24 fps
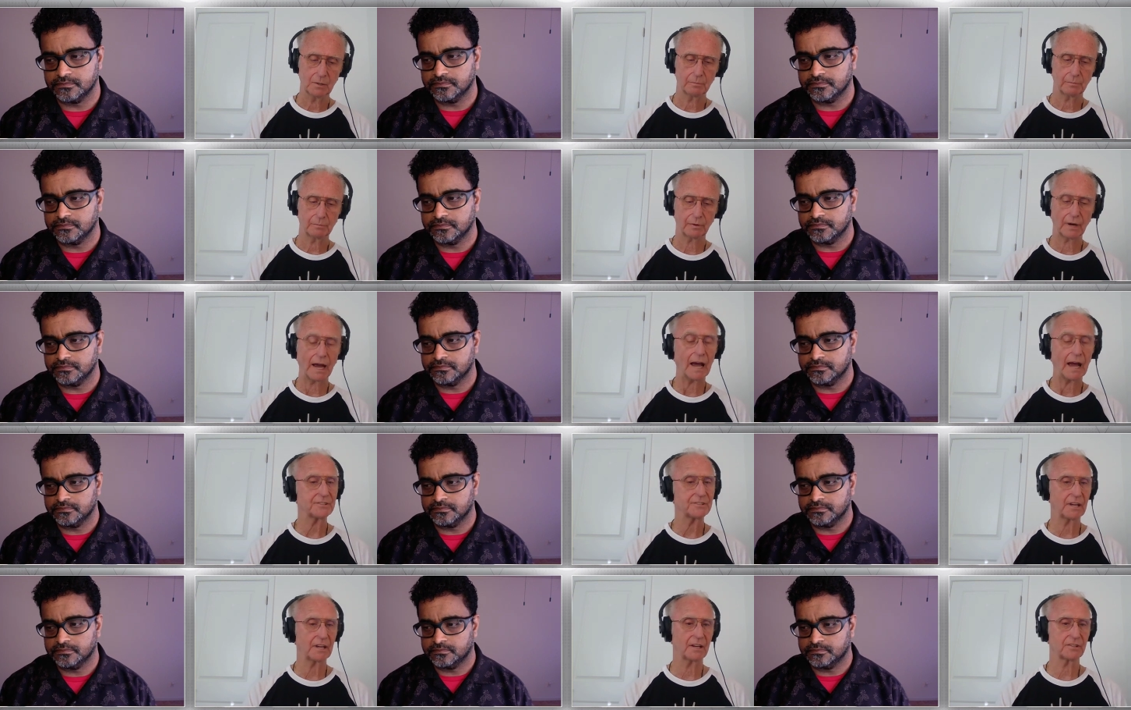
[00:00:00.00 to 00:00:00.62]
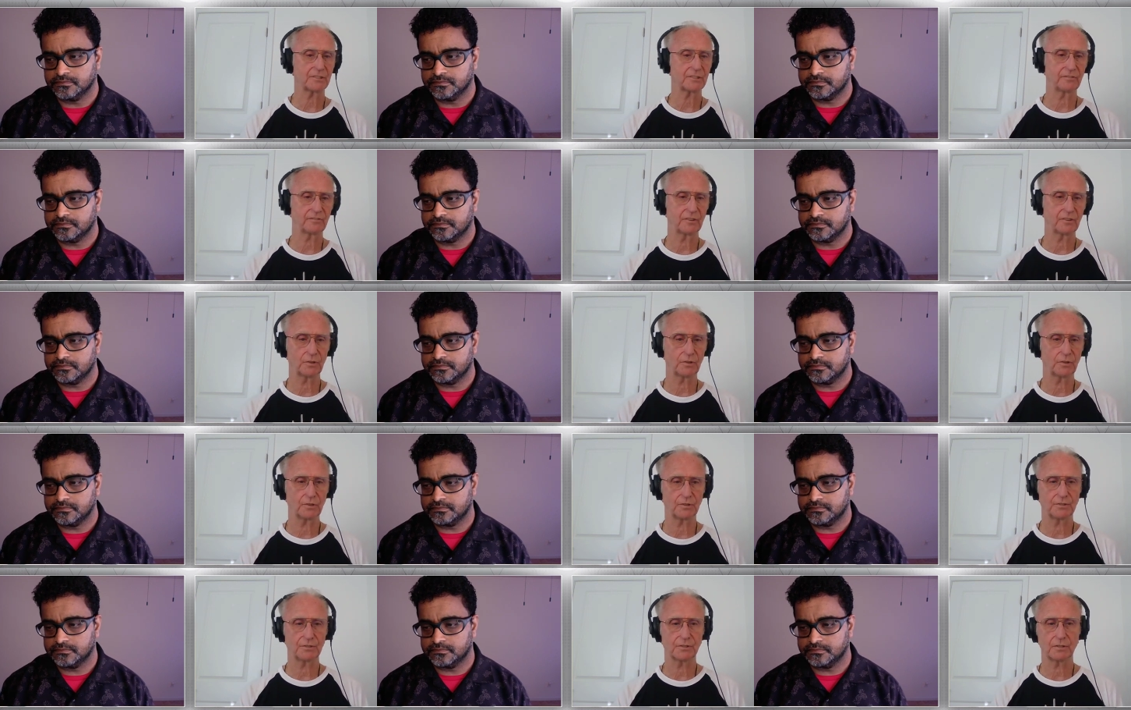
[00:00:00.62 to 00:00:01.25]
Speaker 1: processed
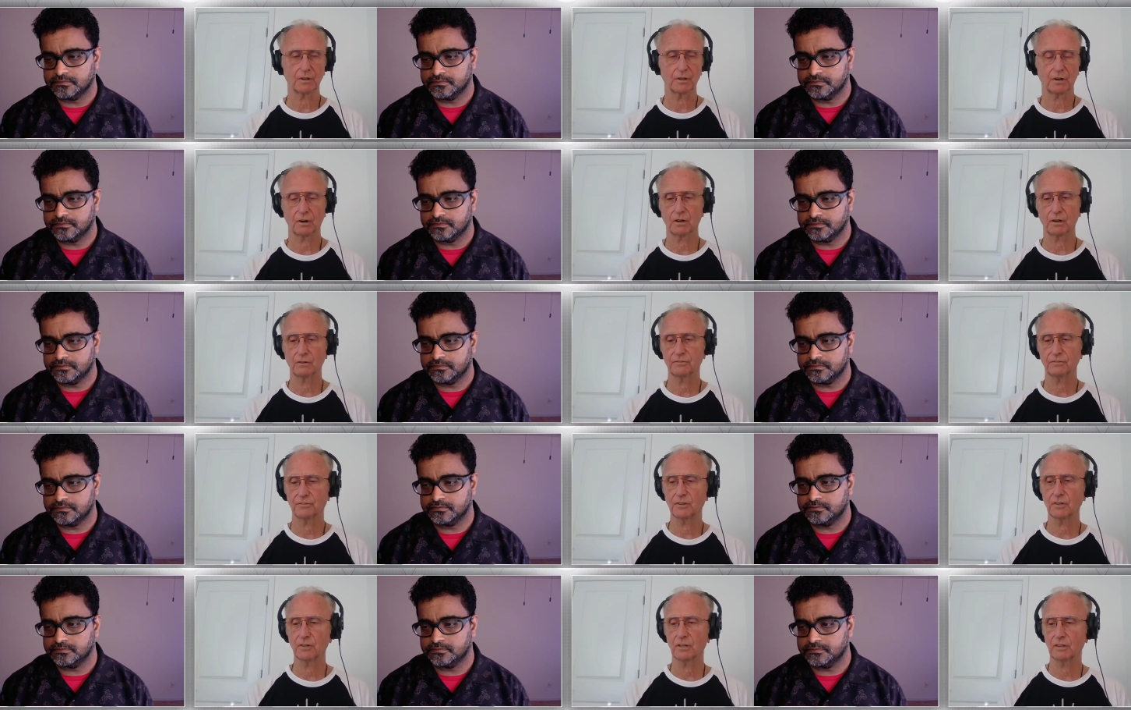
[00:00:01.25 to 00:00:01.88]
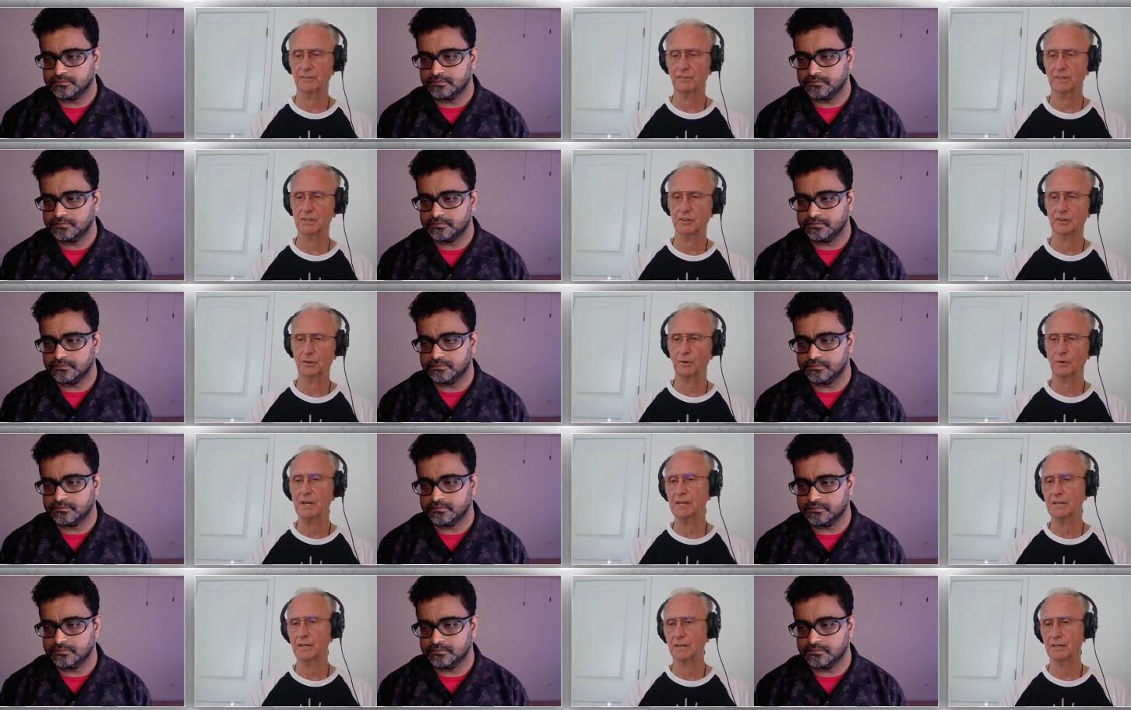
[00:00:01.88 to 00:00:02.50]
foods are full of
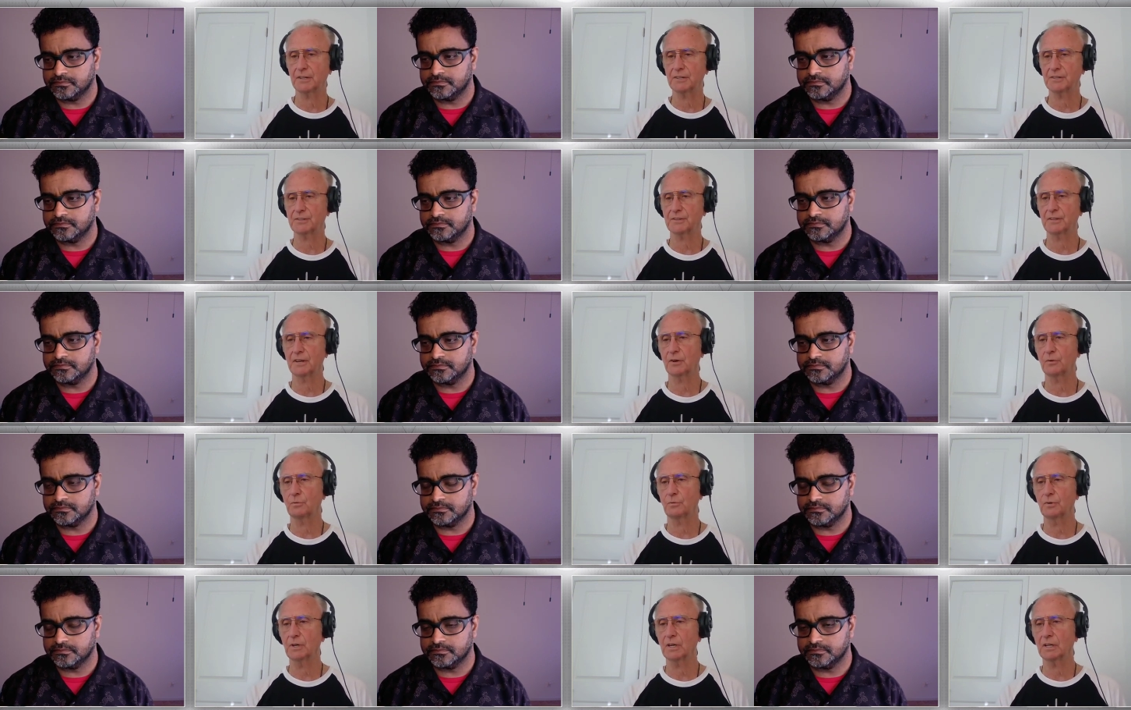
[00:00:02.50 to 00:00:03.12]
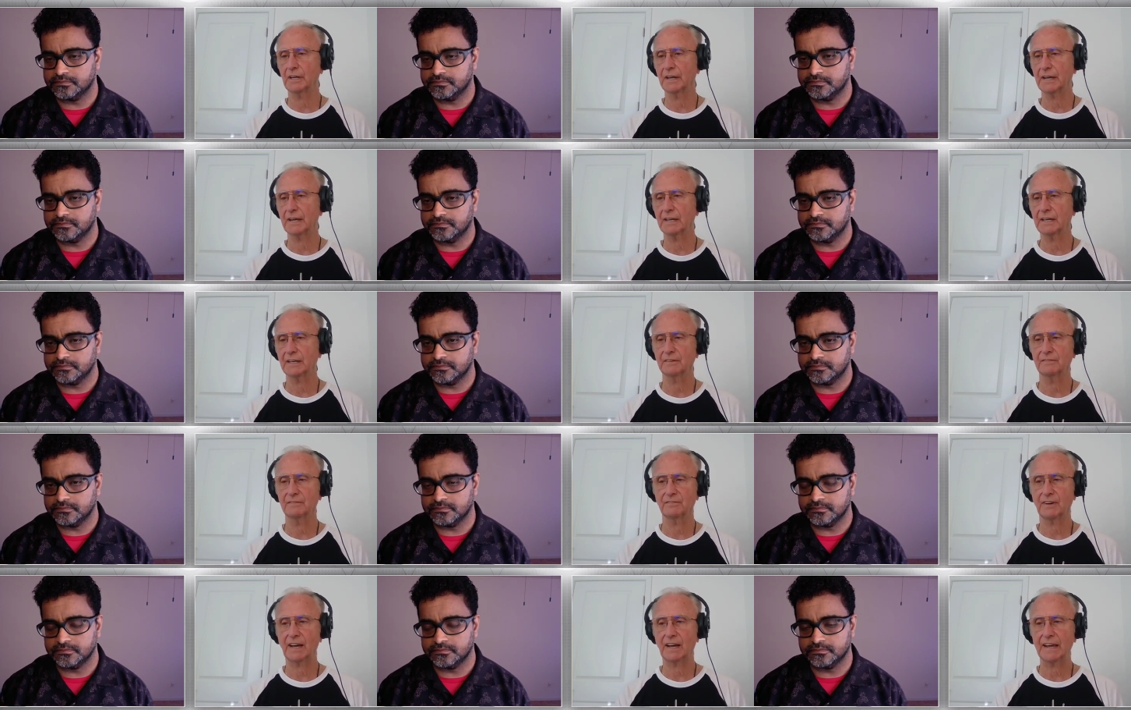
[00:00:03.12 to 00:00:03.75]
ingredients that really
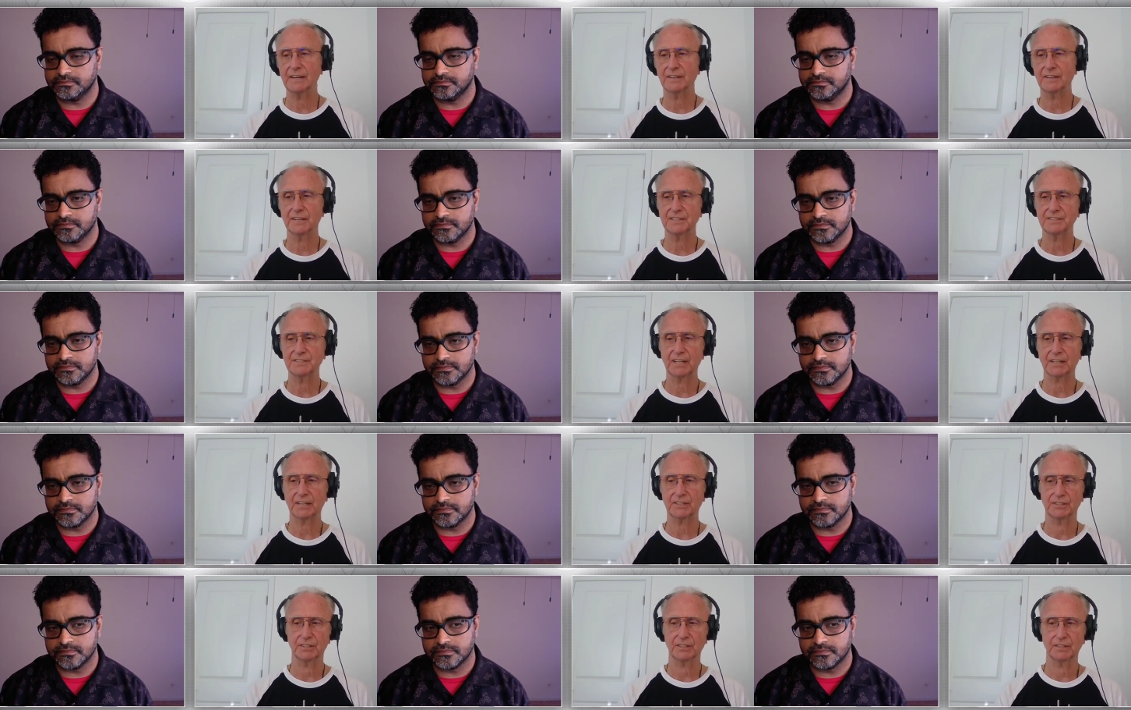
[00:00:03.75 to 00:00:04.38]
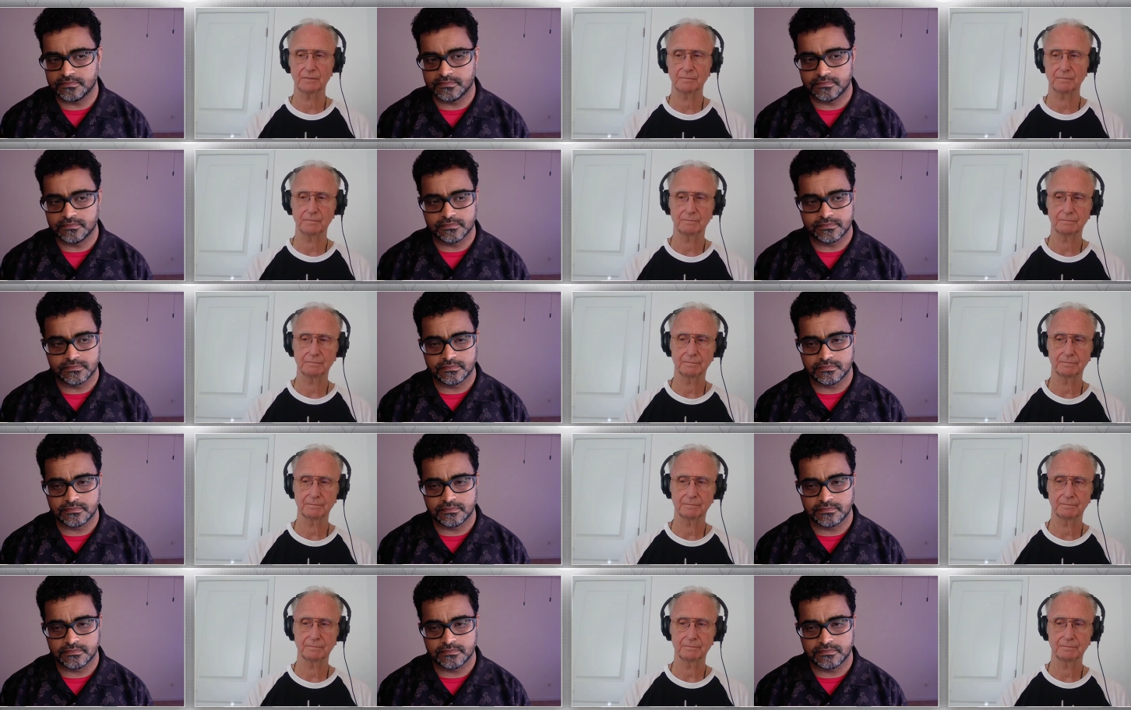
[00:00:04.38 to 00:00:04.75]
invite addiction